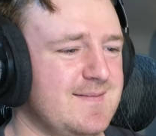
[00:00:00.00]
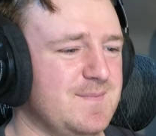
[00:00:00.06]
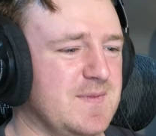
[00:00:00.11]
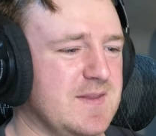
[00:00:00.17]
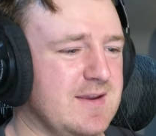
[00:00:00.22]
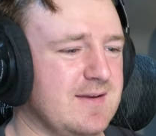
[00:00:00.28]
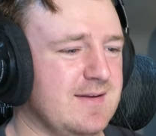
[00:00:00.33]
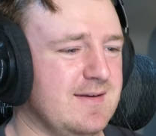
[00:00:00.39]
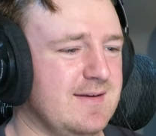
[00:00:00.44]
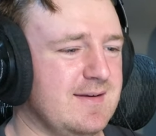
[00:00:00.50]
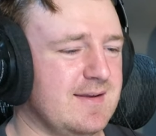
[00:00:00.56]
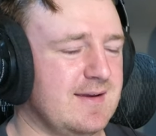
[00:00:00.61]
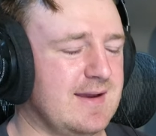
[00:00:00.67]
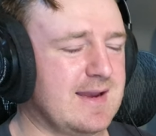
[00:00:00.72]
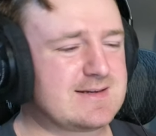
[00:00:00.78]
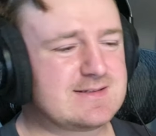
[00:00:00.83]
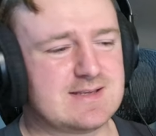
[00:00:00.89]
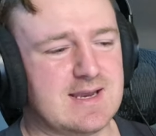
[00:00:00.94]
They can
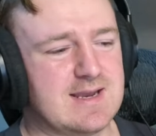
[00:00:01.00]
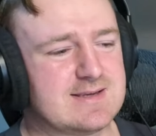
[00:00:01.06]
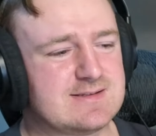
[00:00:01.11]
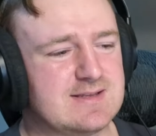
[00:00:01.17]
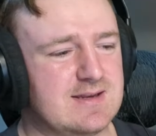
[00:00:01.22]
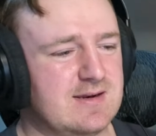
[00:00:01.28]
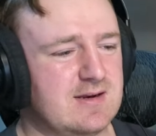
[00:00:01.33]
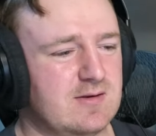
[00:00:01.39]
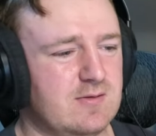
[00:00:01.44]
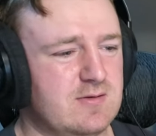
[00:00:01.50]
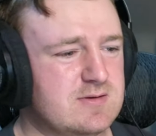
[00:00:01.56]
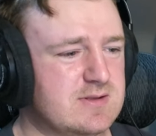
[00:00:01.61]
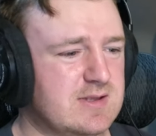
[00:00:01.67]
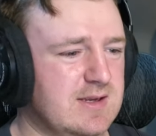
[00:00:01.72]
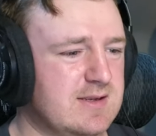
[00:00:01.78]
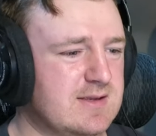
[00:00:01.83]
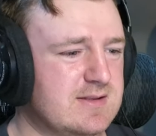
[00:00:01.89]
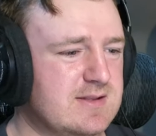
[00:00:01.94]
actually, I guess they didn't lose.
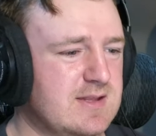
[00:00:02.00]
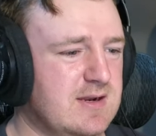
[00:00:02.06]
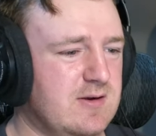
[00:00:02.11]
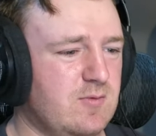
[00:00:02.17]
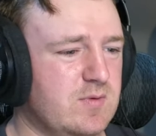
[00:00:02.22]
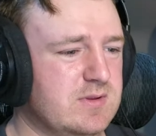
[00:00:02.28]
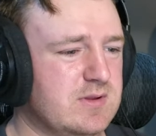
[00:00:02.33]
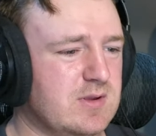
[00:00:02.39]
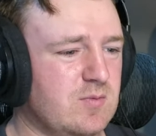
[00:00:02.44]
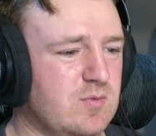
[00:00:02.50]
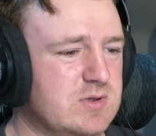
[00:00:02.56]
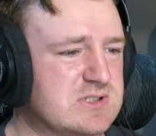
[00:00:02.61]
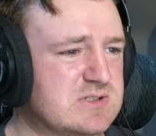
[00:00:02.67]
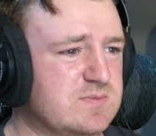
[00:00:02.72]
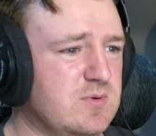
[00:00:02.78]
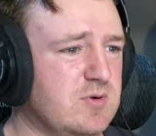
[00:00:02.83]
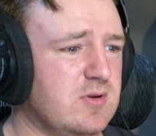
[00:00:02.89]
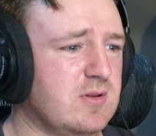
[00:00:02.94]
They didn't win the wooden
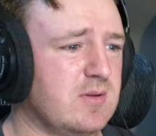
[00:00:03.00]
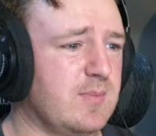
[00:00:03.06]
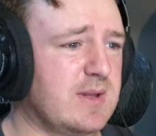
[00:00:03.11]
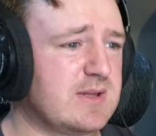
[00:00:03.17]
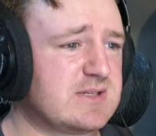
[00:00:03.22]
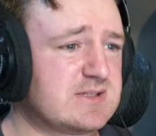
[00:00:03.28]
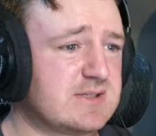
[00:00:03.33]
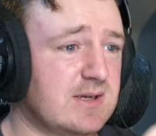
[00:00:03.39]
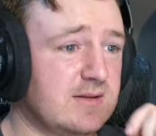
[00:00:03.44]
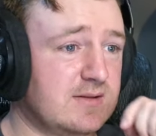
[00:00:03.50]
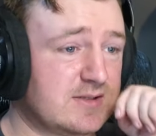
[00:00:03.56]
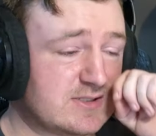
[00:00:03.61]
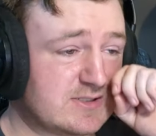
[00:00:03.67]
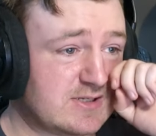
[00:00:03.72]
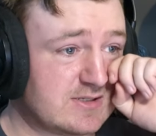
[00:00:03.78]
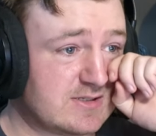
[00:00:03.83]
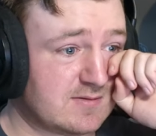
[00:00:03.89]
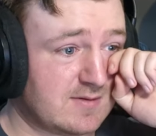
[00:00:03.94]
spoon in the men's side this
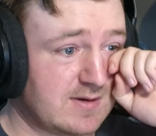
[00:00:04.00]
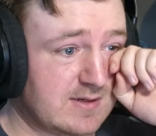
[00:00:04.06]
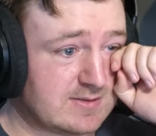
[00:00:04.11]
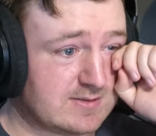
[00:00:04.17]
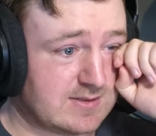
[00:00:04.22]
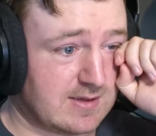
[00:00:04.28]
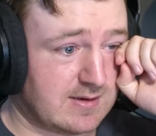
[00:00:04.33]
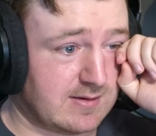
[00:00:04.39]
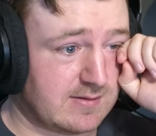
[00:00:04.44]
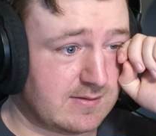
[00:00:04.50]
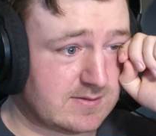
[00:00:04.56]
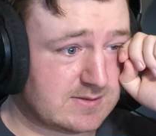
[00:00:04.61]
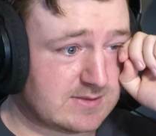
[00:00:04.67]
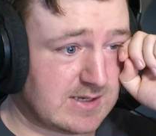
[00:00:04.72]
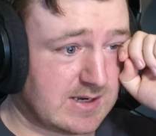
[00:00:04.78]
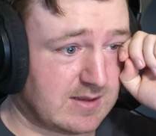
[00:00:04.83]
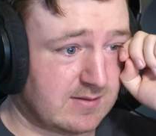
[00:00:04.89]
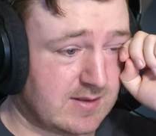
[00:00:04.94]
season, right? They got
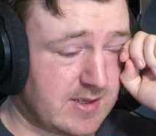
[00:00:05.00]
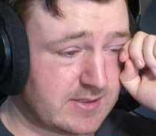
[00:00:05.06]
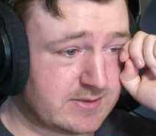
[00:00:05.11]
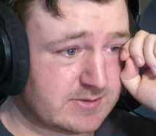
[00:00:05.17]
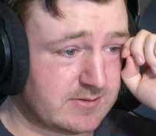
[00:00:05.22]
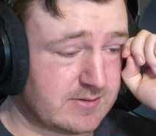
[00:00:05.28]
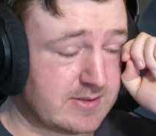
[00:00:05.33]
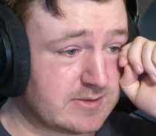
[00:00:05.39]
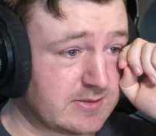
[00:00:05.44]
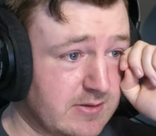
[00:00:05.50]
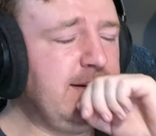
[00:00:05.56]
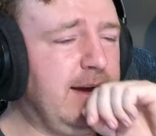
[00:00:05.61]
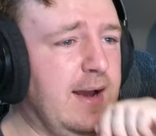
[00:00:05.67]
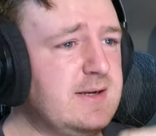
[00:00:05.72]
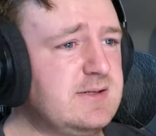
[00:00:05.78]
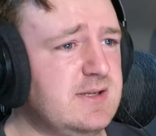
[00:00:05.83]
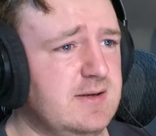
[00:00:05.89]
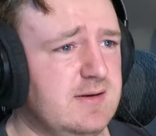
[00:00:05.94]
second last, so that's good.
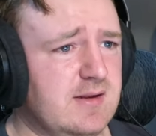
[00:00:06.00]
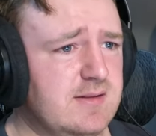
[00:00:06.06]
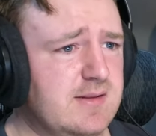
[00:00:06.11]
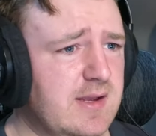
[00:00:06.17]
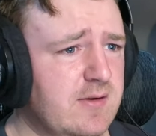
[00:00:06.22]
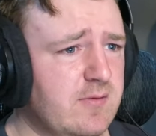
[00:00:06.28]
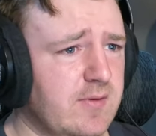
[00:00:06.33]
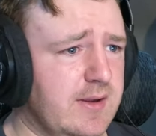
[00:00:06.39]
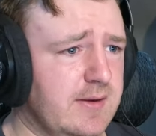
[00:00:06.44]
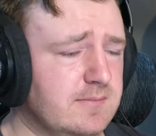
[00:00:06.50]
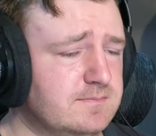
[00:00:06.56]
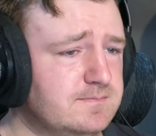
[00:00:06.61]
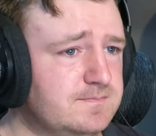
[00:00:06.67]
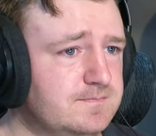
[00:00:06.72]
Actually, did they wait?